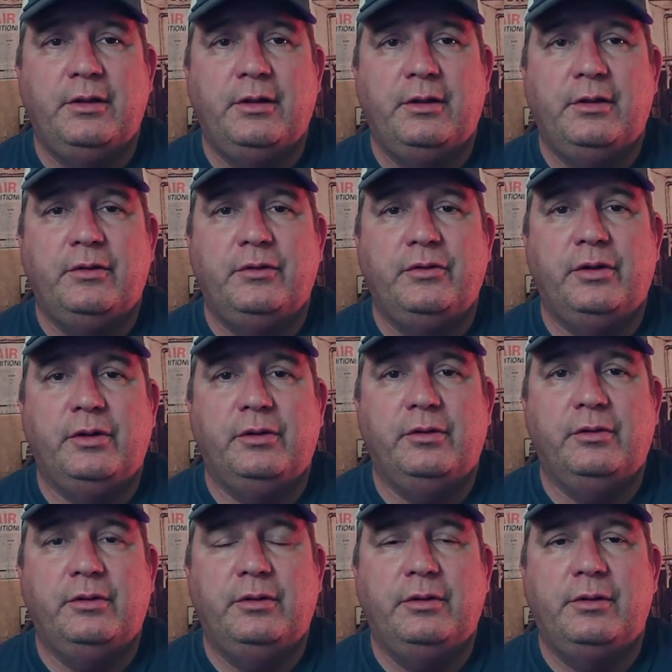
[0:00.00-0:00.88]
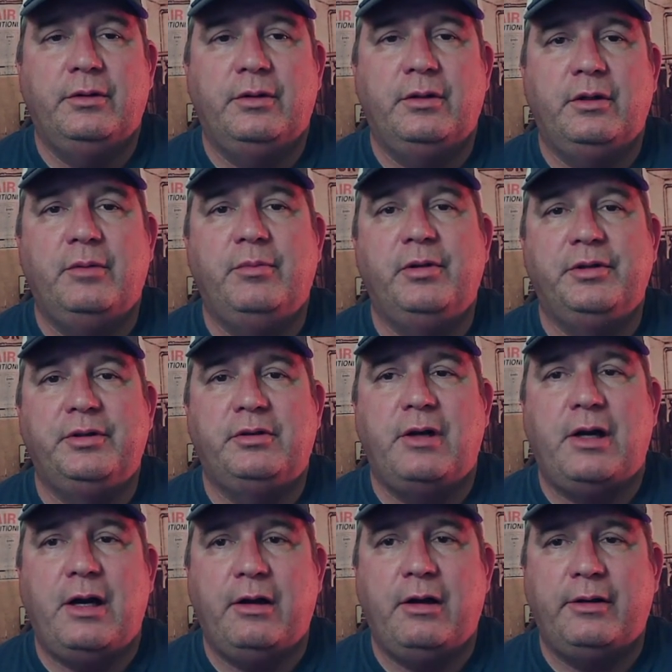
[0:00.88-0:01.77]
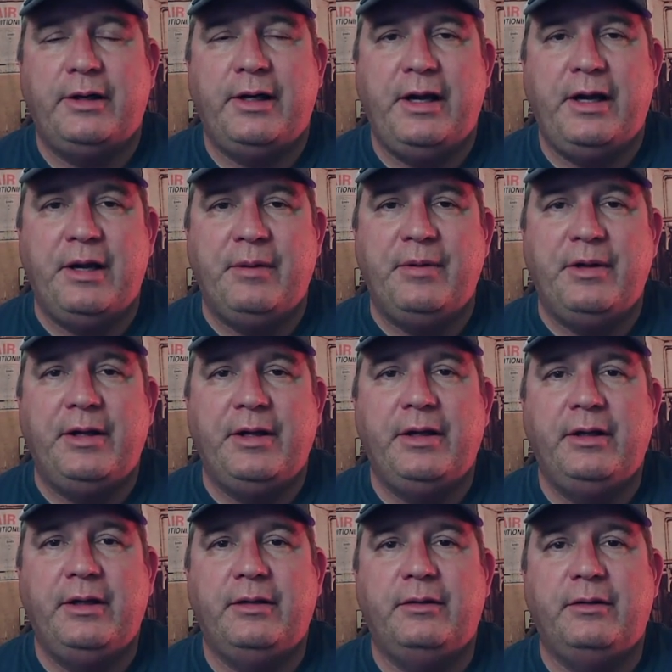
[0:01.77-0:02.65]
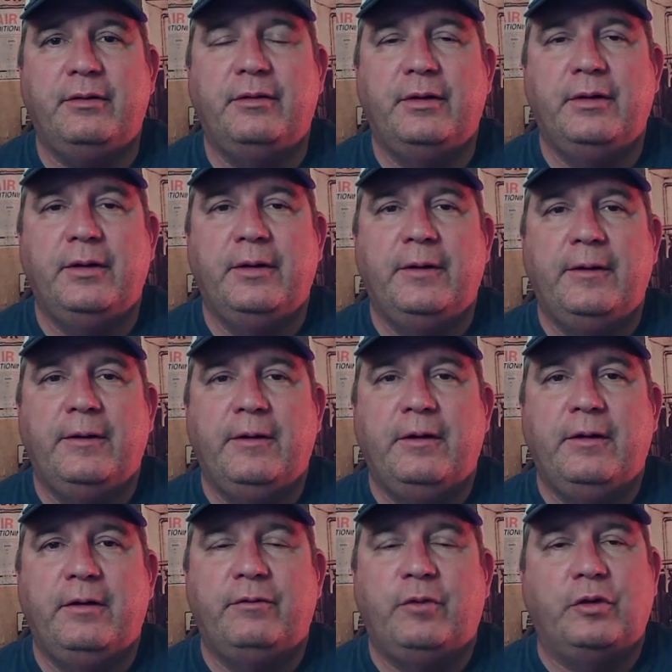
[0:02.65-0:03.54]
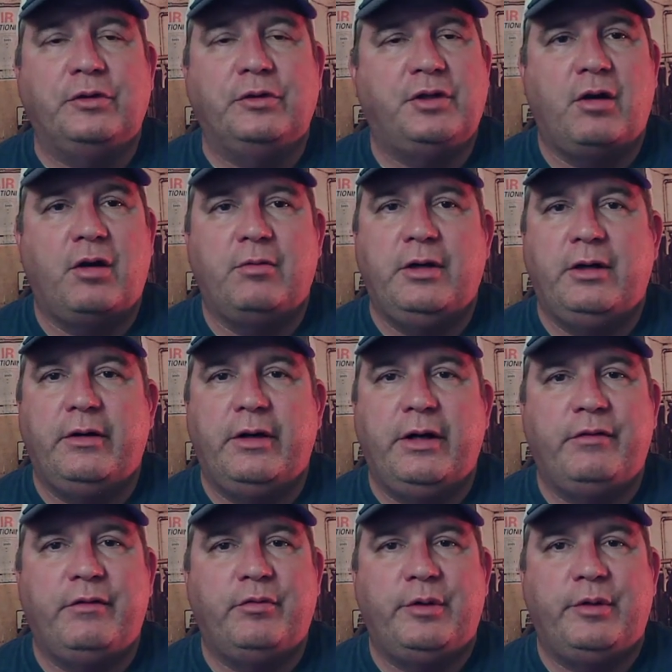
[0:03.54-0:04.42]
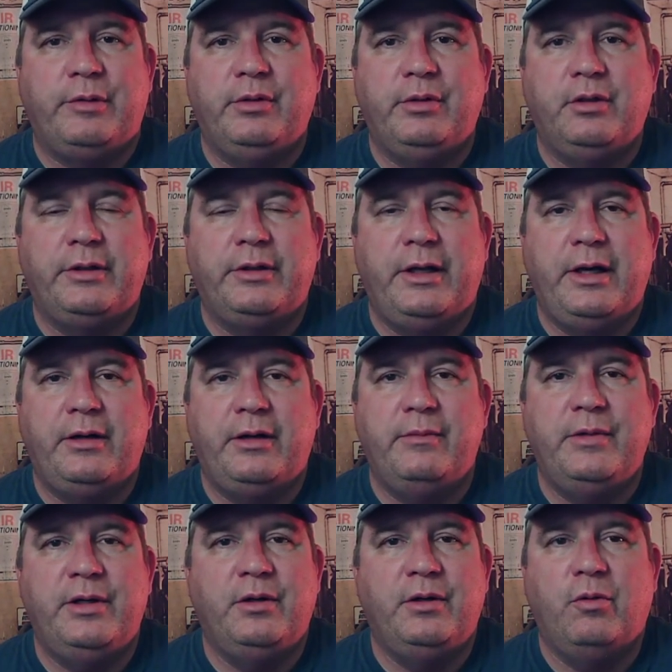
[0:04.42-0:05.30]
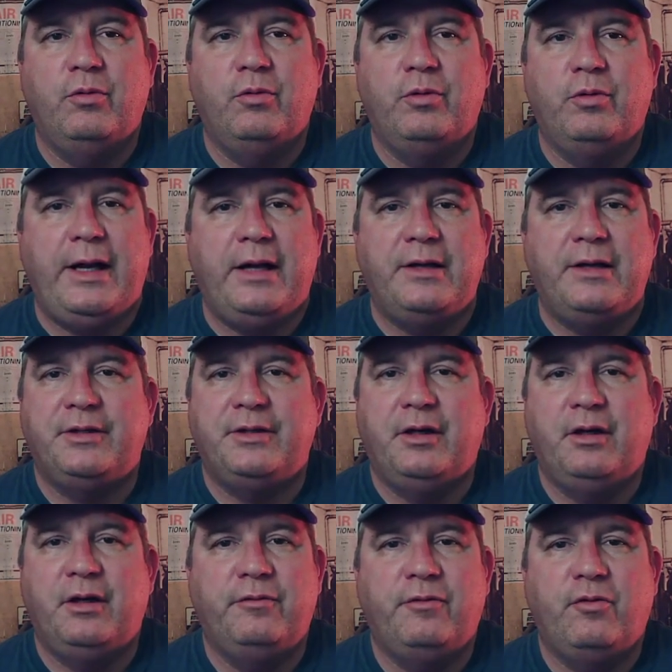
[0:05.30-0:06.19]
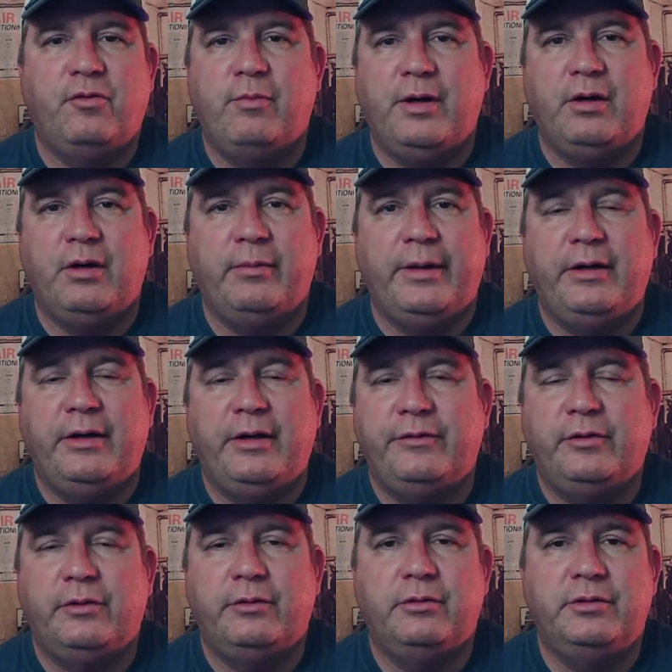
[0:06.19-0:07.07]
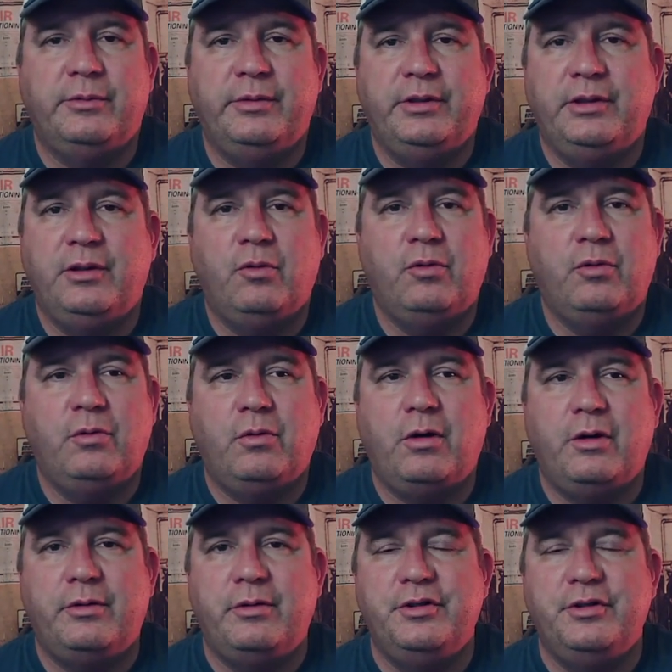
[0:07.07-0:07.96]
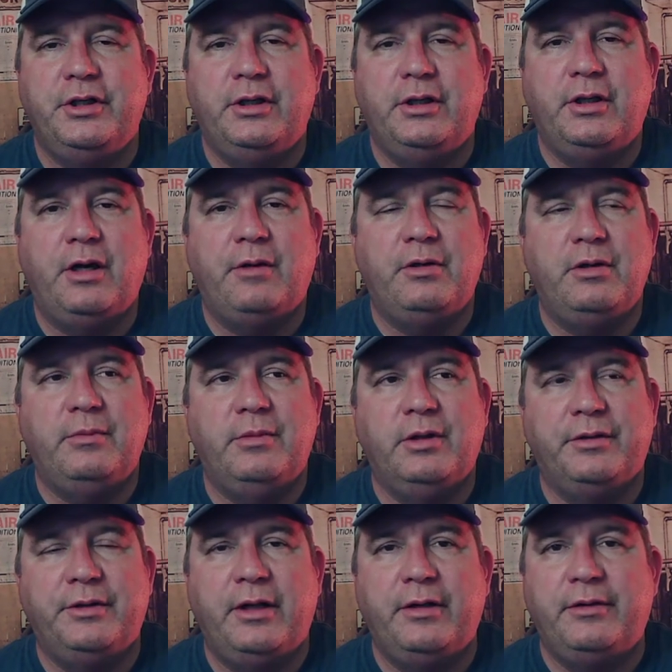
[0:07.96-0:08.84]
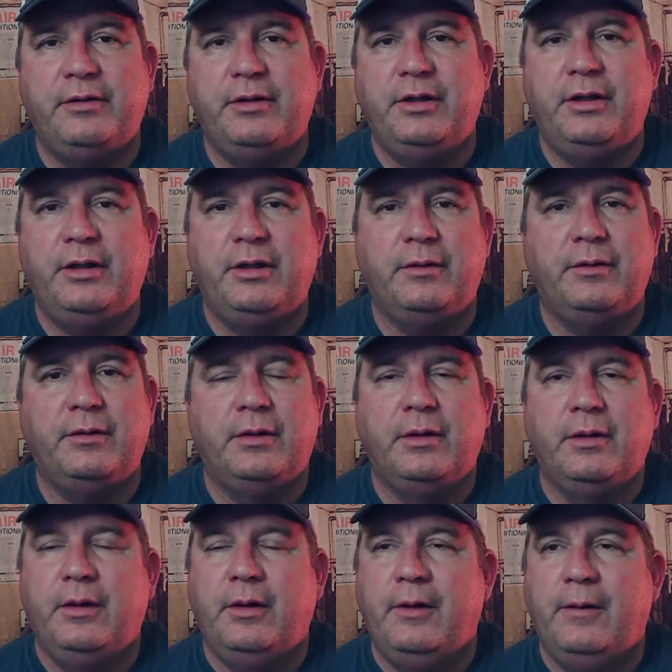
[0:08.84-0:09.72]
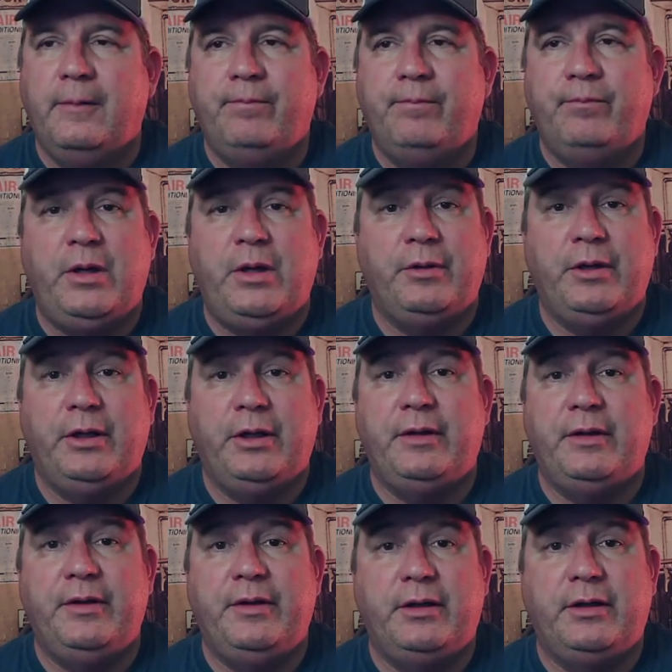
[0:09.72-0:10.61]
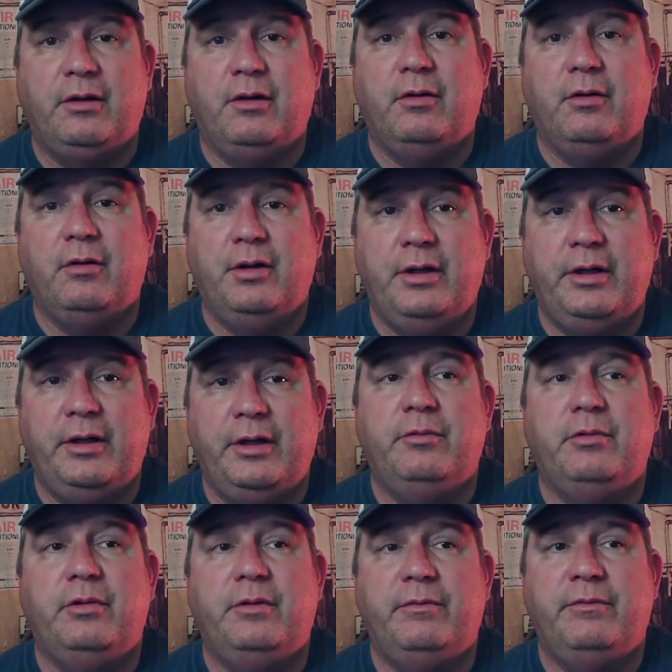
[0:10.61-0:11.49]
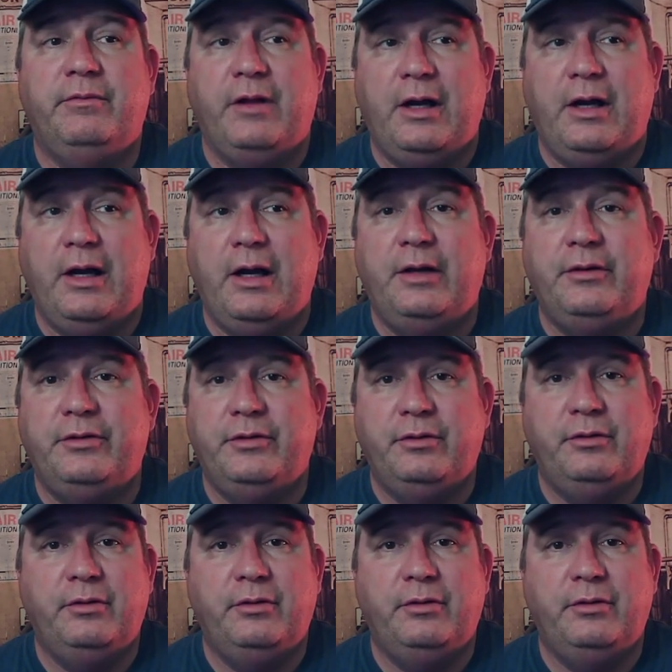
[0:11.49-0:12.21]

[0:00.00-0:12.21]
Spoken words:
So I put the Crowder cam in it, and first carburetor I ever rebuilt. It had a big old cast iron 4-barrel manifold, a big old quadrajet. I rebuilt that thing, and man, when I got that car running, it would fly too.